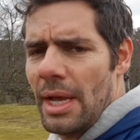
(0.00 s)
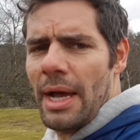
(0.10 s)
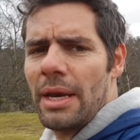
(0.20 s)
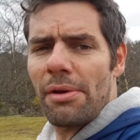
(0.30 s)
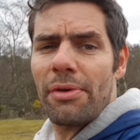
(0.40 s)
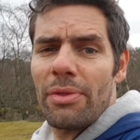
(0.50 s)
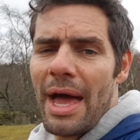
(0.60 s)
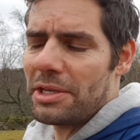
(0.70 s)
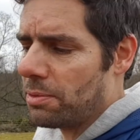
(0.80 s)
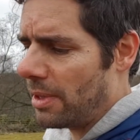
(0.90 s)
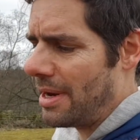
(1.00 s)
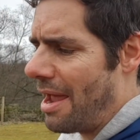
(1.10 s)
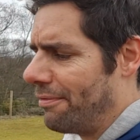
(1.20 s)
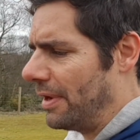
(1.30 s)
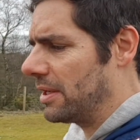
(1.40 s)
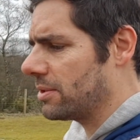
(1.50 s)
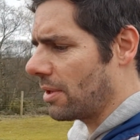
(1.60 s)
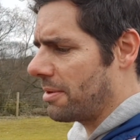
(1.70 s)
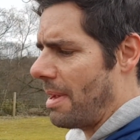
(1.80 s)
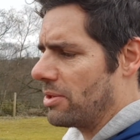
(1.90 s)
And I thought that's what the Netflix
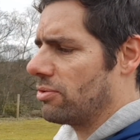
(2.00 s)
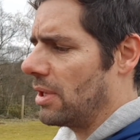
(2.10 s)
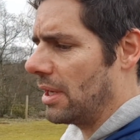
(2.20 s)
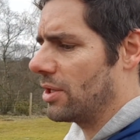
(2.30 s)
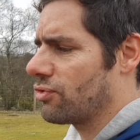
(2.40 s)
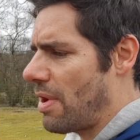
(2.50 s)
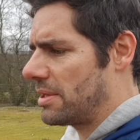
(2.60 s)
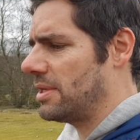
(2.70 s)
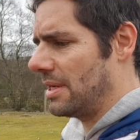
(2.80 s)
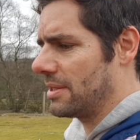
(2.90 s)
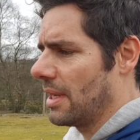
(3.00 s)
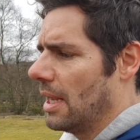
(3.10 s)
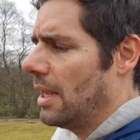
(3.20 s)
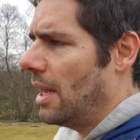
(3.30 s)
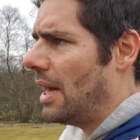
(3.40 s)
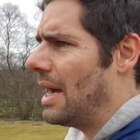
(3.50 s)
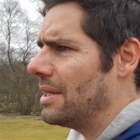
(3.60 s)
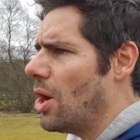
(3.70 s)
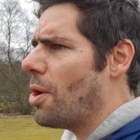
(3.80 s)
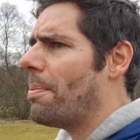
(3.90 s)
documentary addresses.
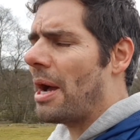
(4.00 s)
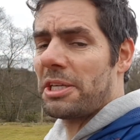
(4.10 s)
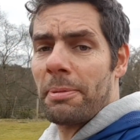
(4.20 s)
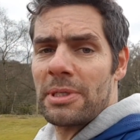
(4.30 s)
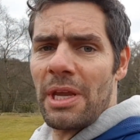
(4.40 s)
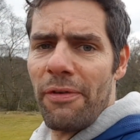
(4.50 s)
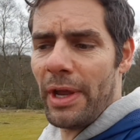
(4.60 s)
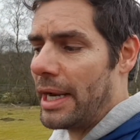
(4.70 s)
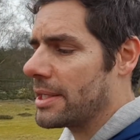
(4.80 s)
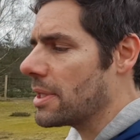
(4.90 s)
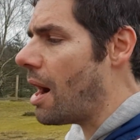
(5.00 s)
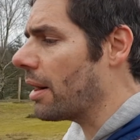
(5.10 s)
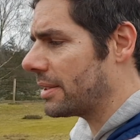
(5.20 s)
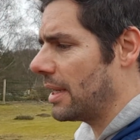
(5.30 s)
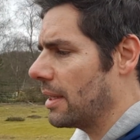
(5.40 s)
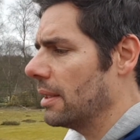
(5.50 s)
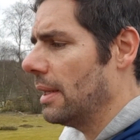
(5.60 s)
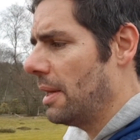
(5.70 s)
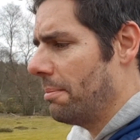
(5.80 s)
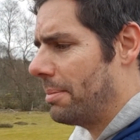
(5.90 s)
Not by specifically targeting
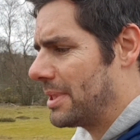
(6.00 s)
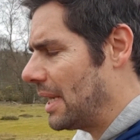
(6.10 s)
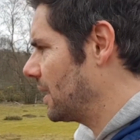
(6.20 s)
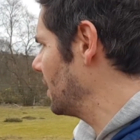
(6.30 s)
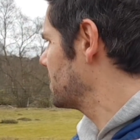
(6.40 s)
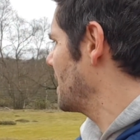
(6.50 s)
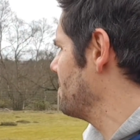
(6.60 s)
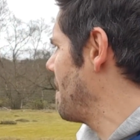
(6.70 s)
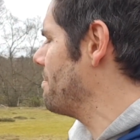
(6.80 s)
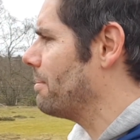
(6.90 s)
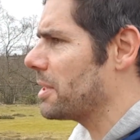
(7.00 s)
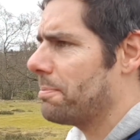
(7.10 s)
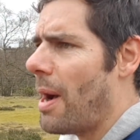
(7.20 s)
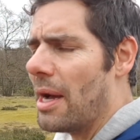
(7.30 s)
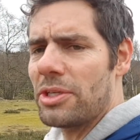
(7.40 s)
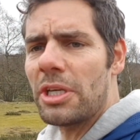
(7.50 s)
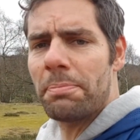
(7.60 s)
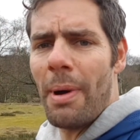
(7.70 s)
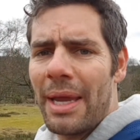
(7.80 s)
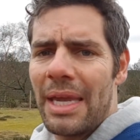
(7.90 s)
particular team members, but
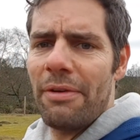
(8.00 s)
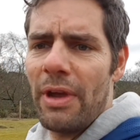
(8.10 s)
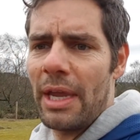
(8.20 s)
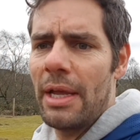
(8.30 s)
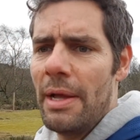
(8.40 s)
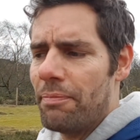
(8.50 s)
just by giving